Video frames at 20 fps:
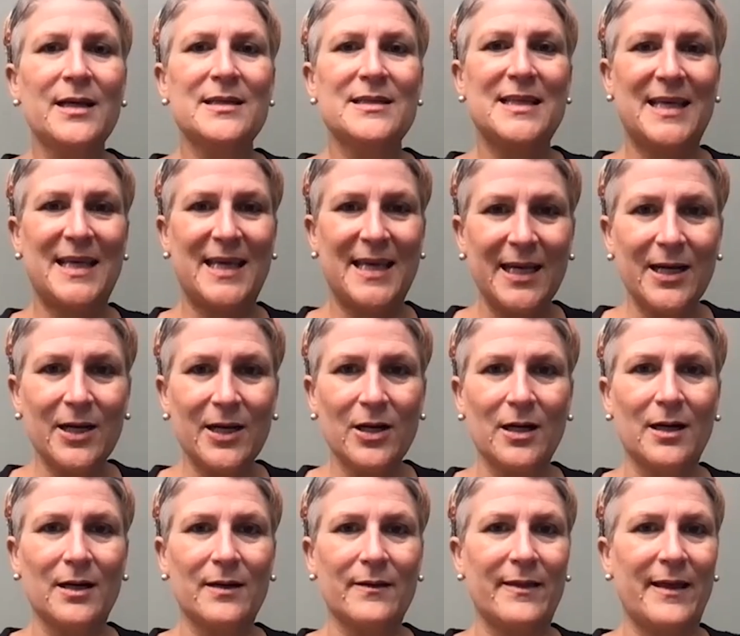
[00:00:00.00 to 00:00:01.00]
to
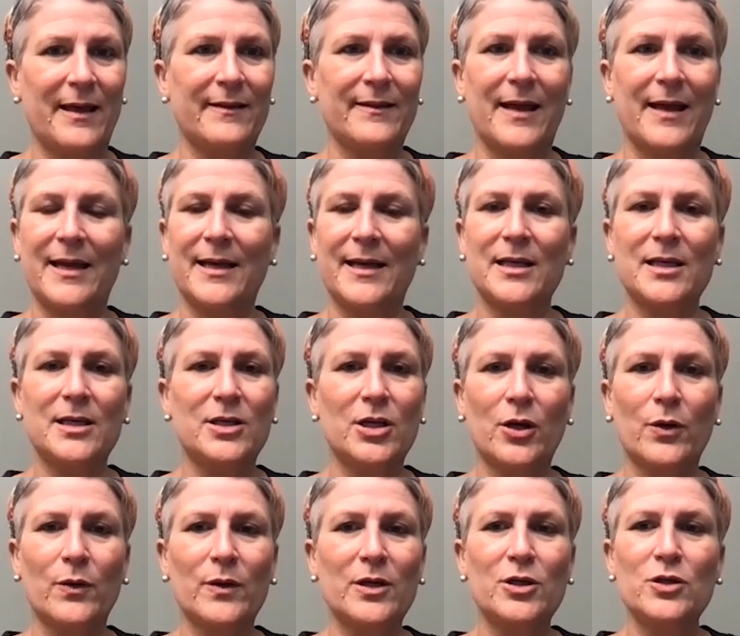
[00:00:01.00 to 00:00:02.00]
hear that, like,
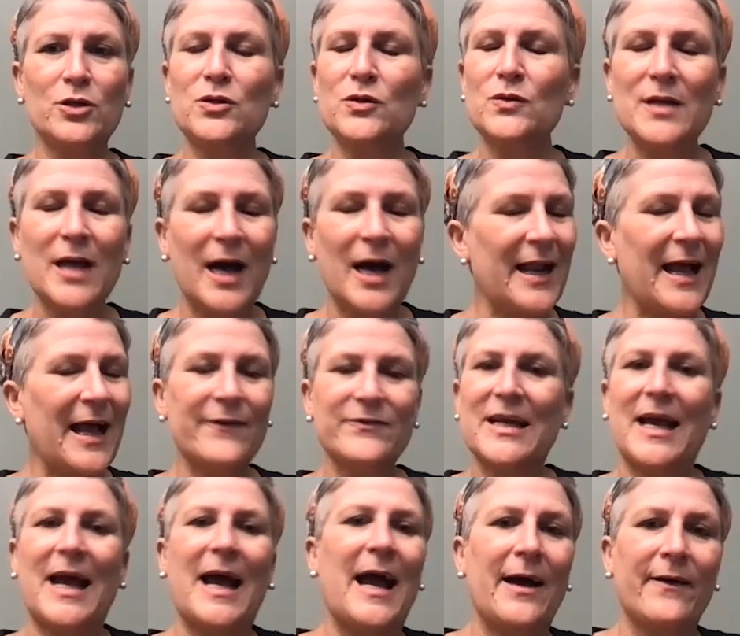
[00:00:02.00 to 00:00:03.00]
you do not have
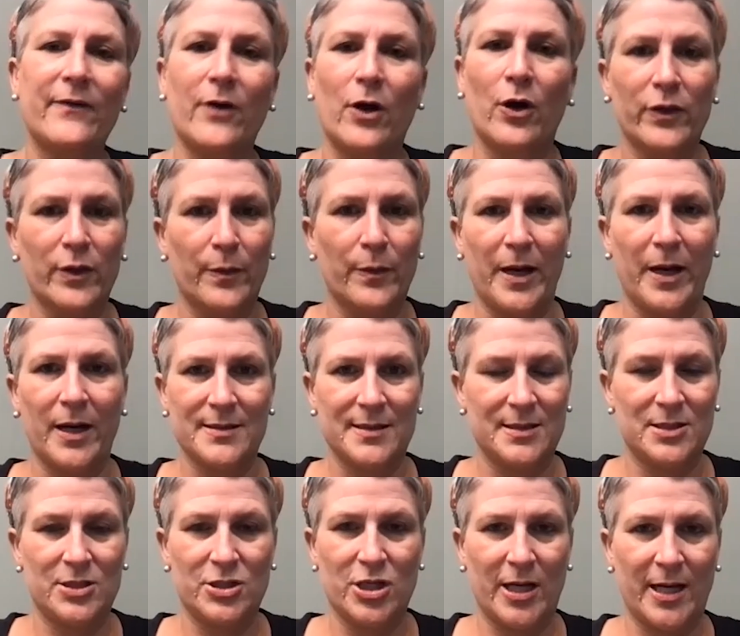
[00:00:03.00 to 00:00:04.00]
to have all the
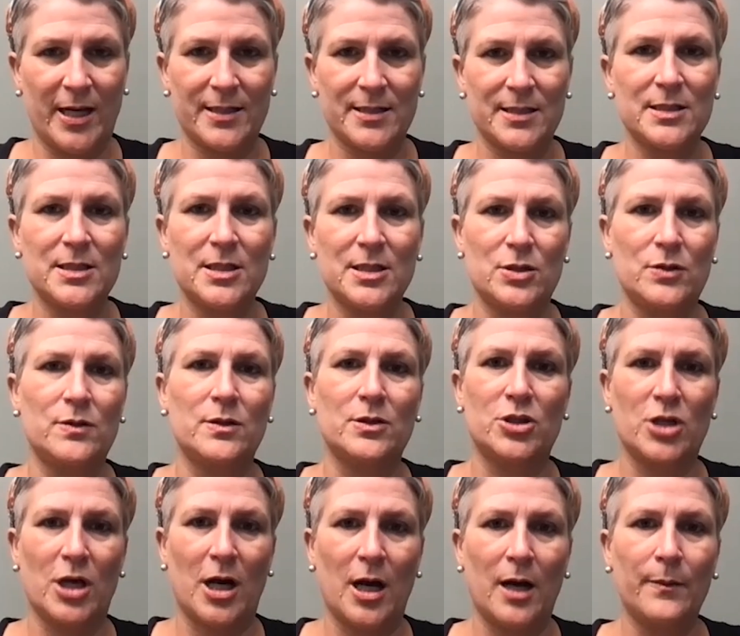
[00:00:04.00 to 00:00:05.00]
boxes checked to do the
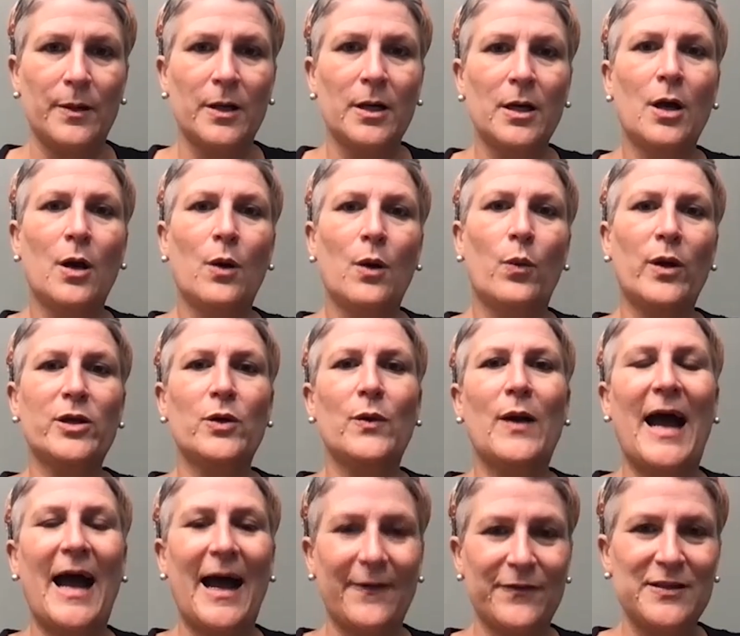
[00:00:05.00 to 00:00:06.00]
job. What you
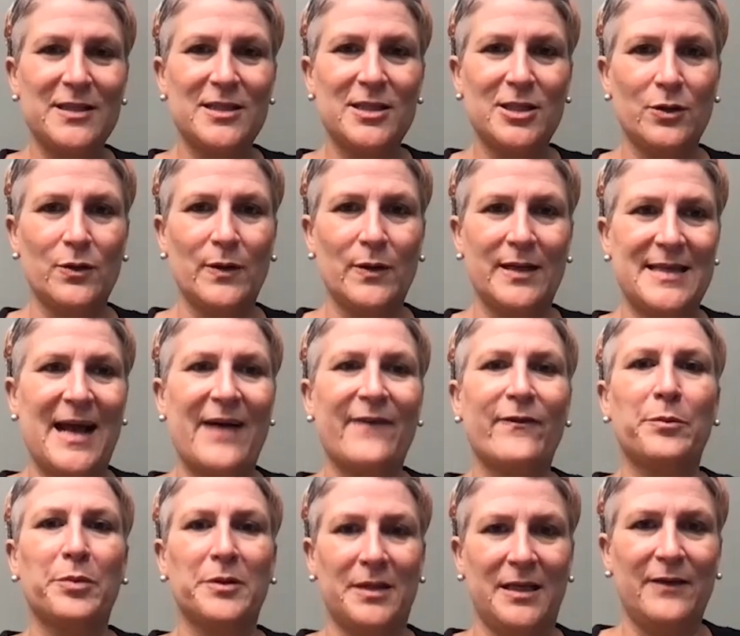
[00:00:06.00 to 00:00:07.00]
have to do is have
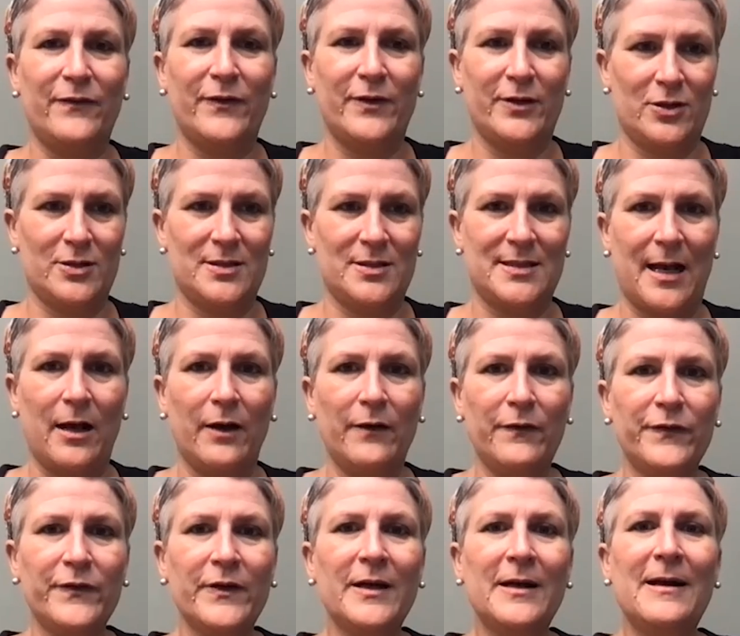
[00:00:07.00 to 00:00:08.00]
a belief in
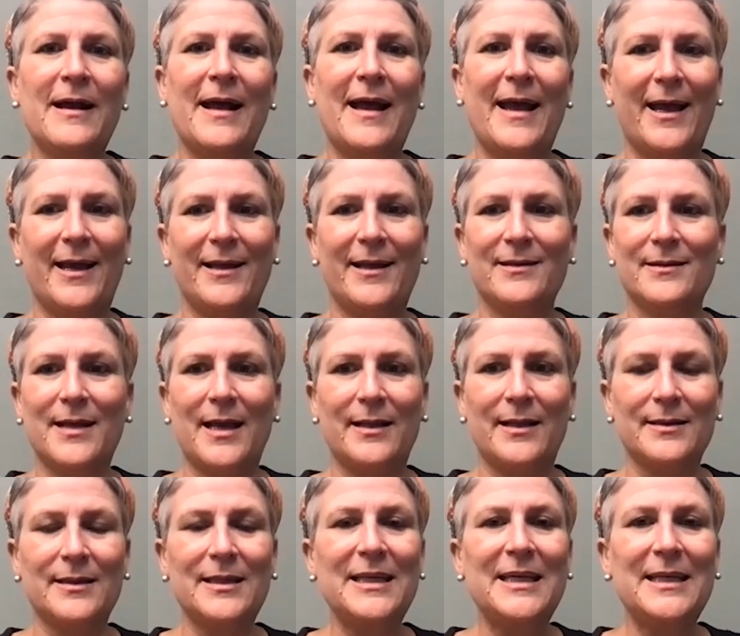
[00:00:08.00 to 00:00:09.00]
yourself
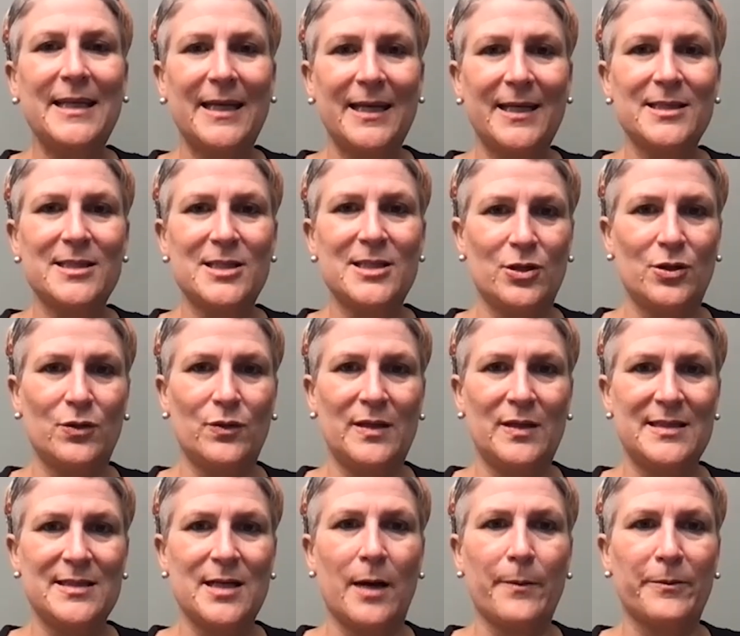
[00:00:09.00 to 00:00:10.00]
and lean into
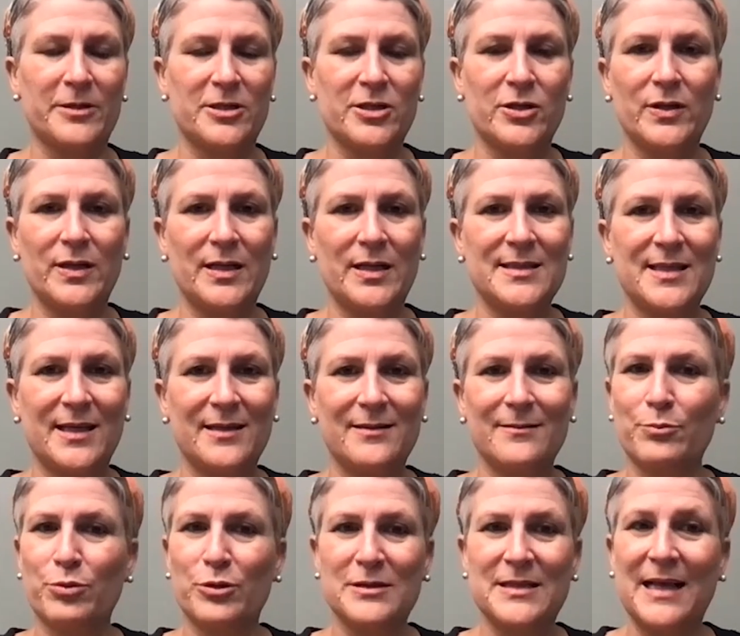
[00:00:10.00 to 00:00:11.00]
these opportunities that
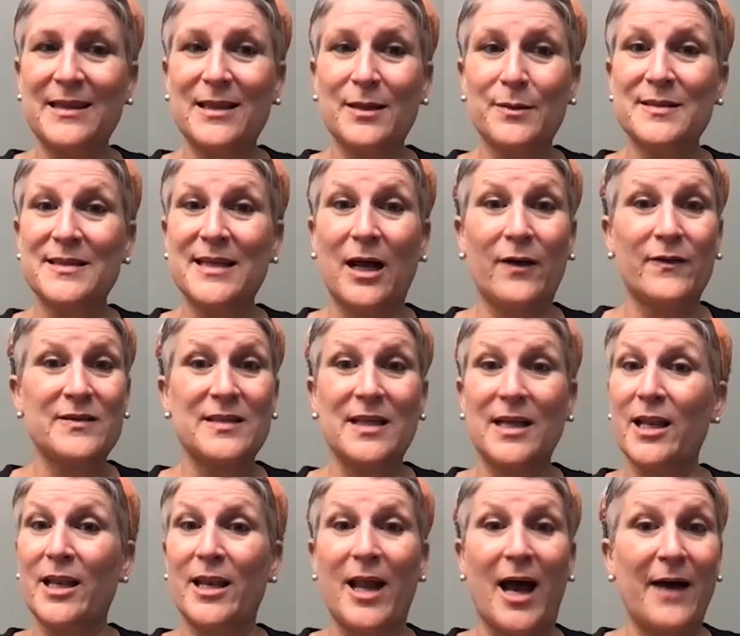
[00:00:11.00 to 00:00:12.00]
present themselves
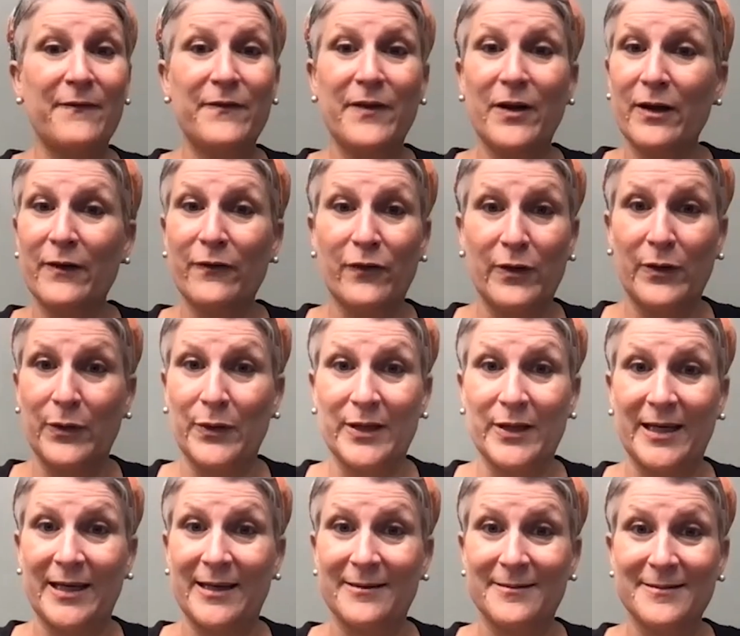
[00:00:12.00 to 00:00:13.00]
not very
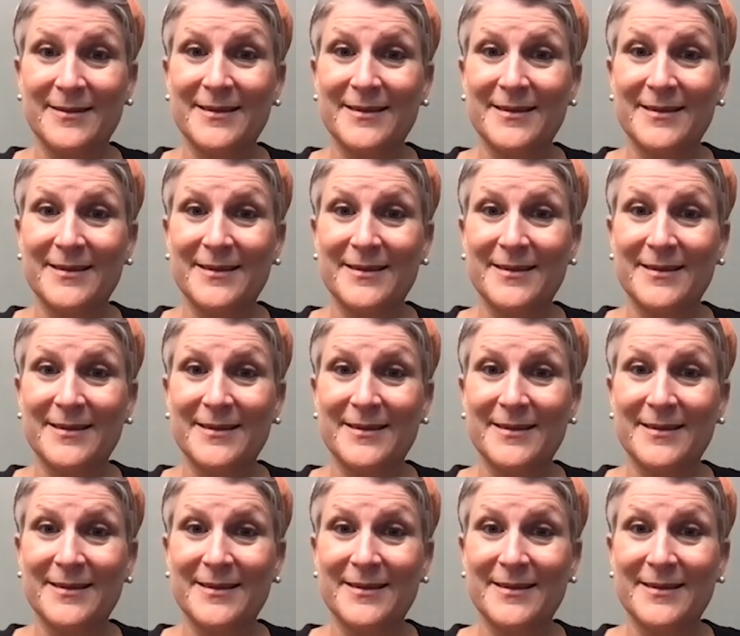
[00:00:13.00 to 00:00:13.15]
frequently,